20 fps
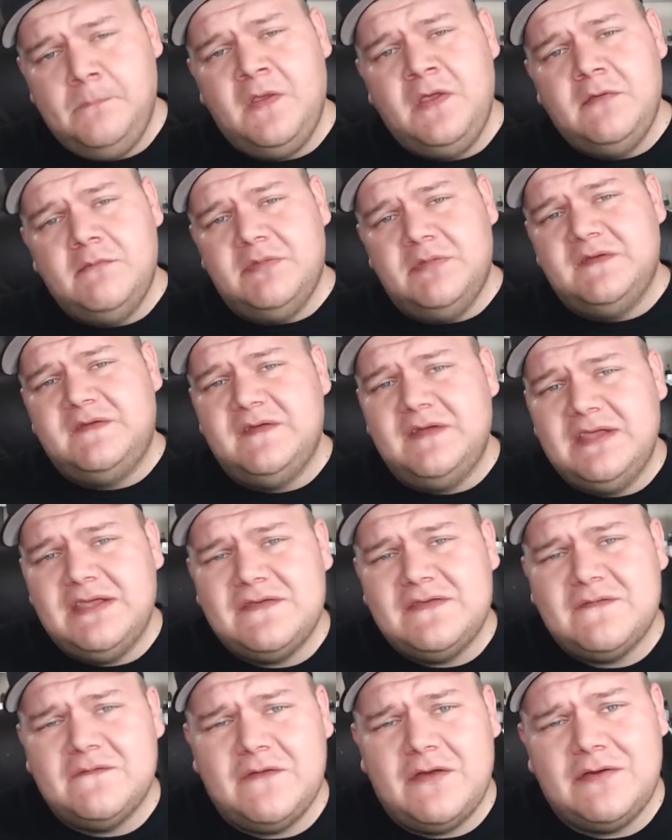But today
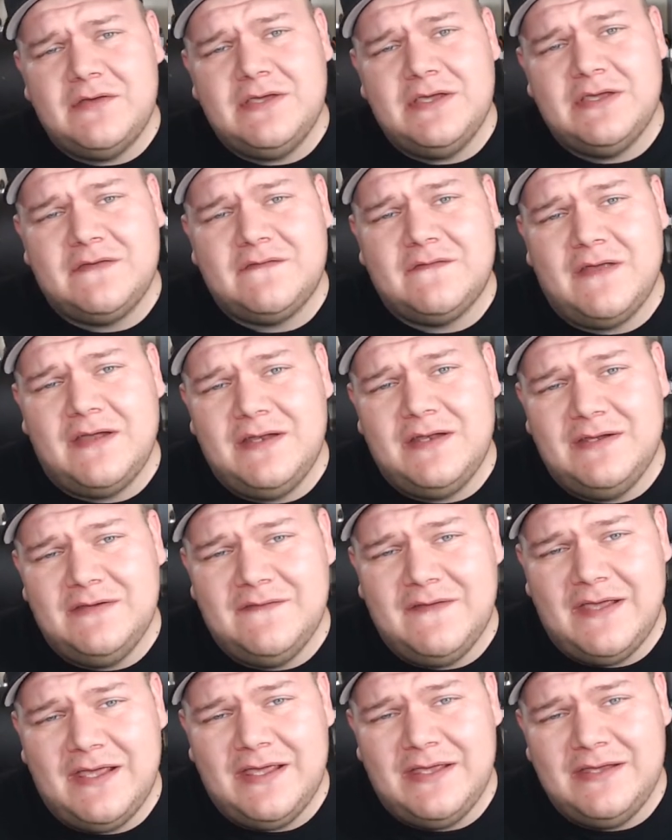is a very exciting
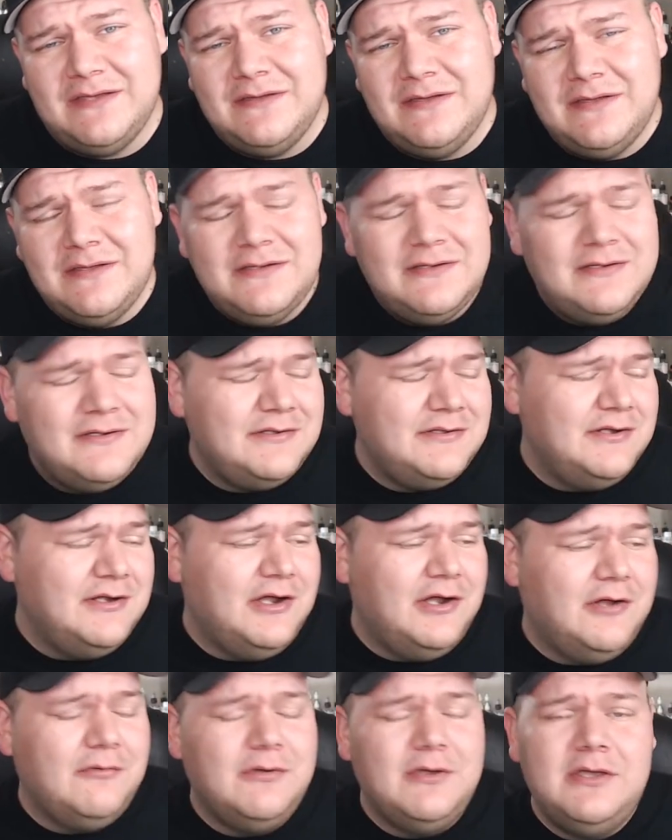day you
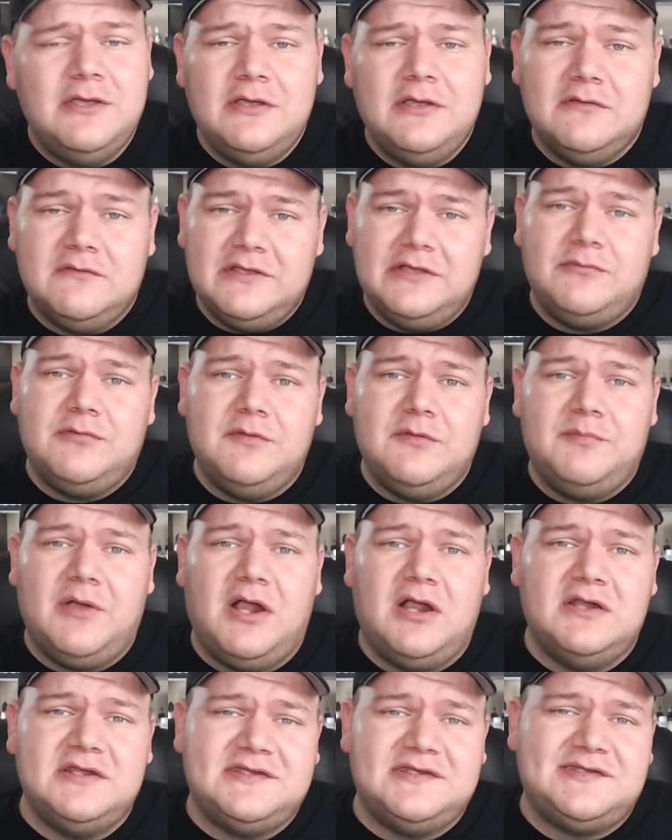know, Liquid
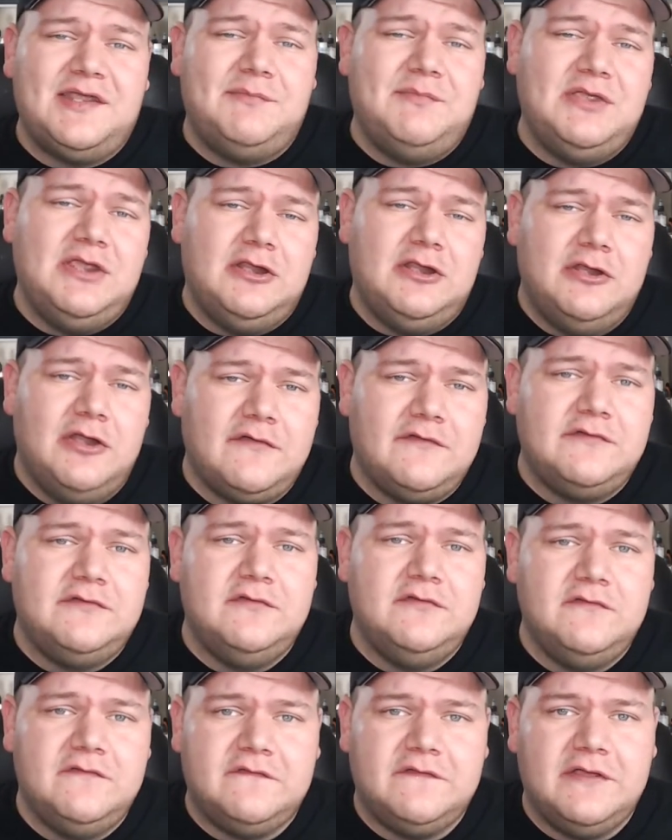Barn sent me another
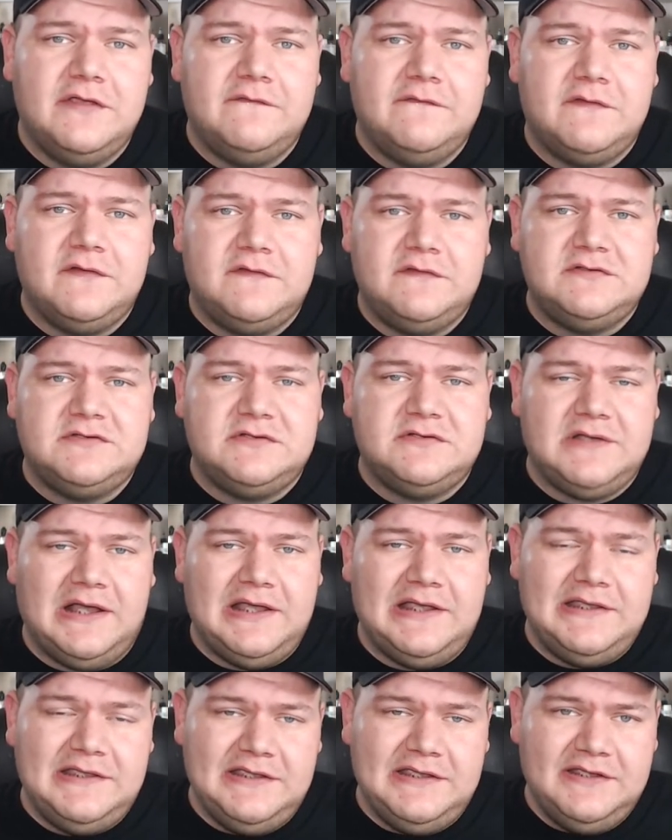new flavor to
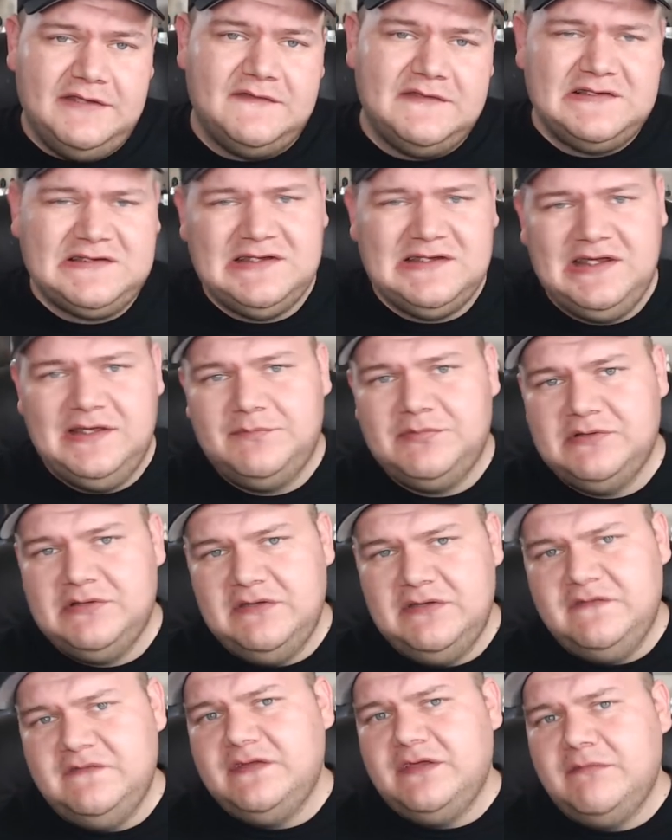try and to sample
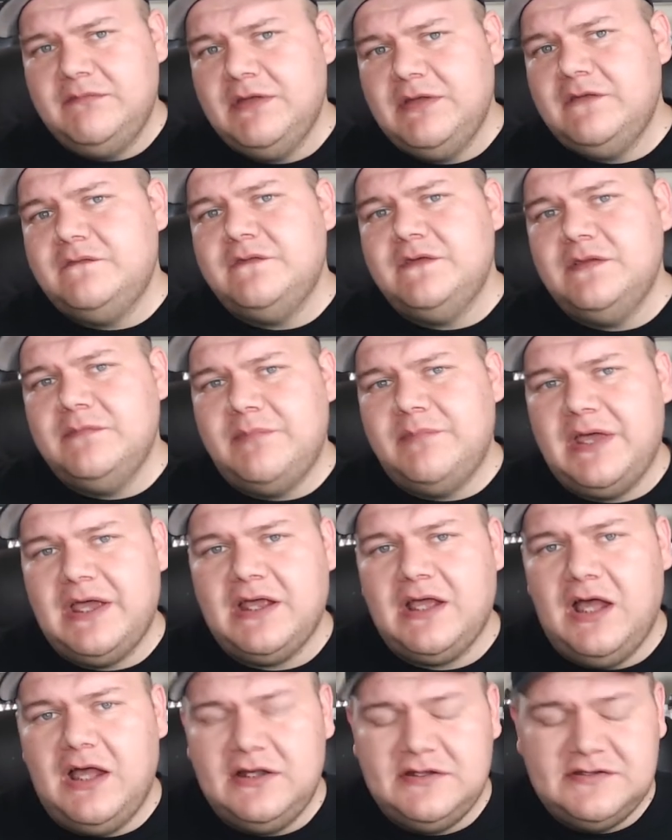and to give my
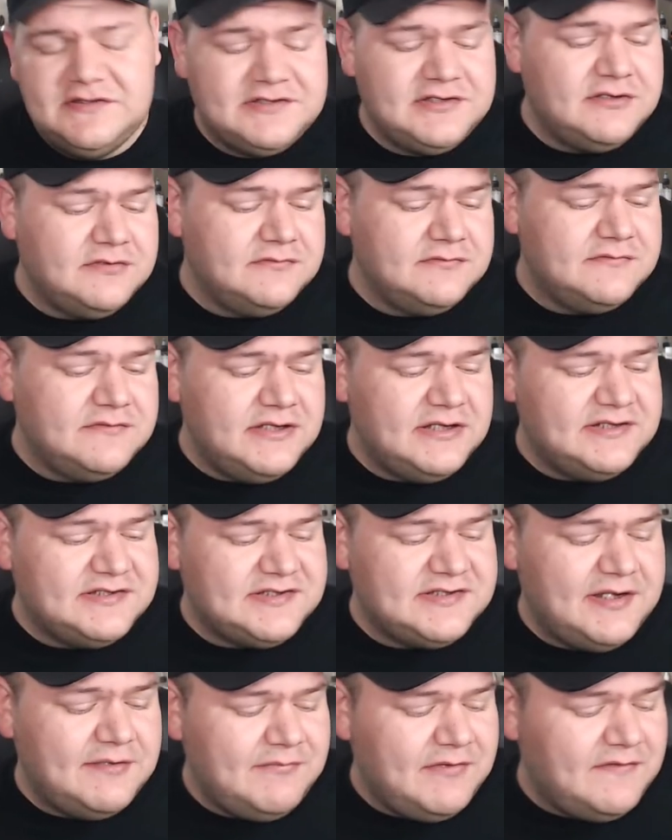feedback on. So they
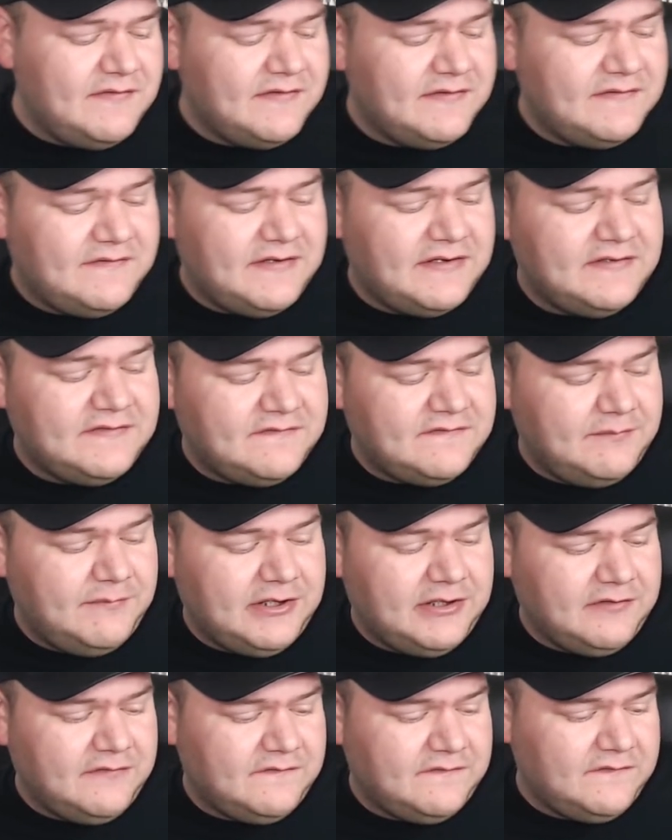sent me the
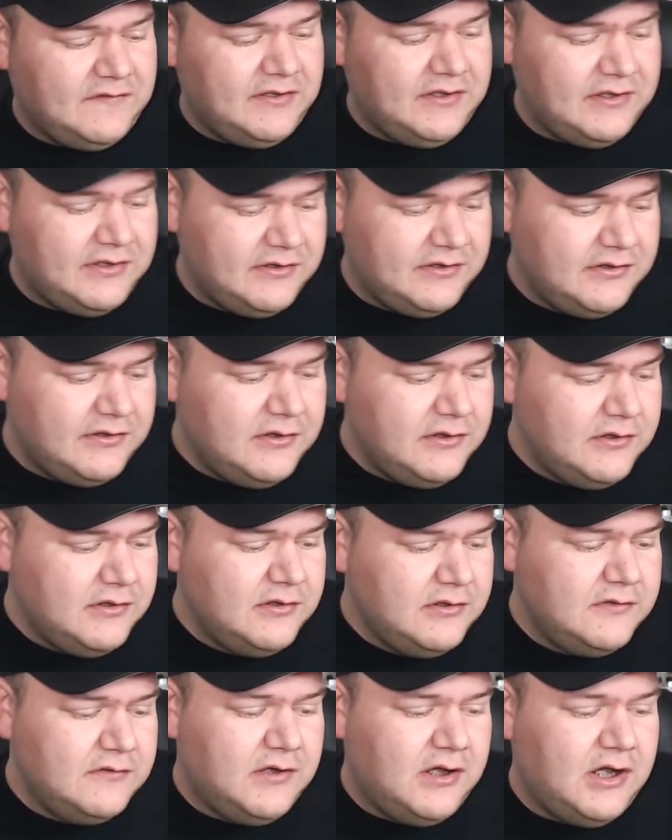Tastemakers kit
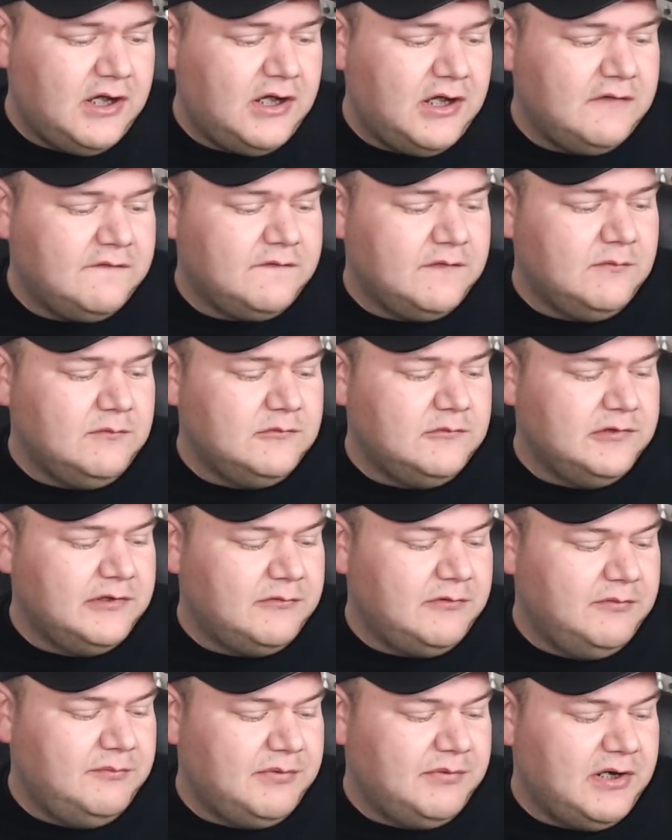uh, from
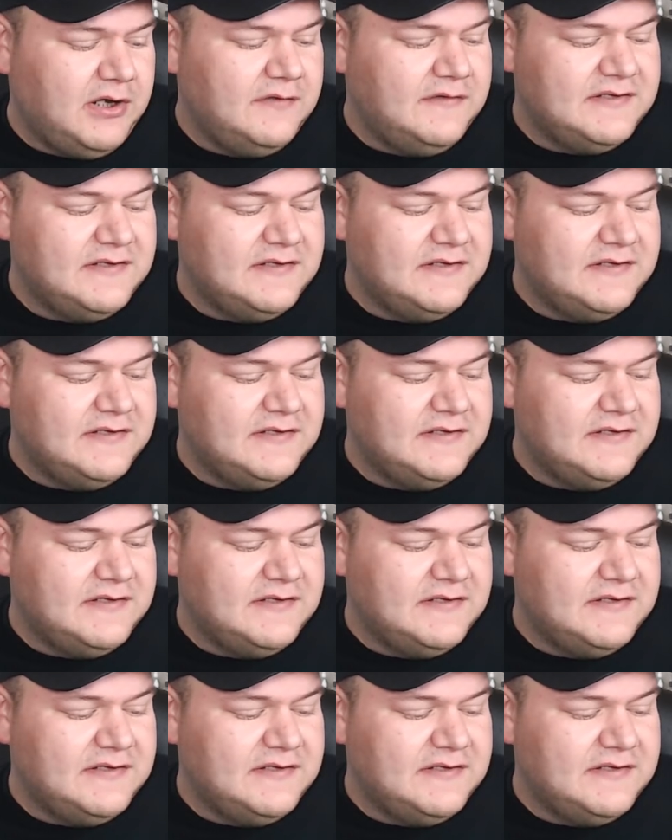Liquid Barn.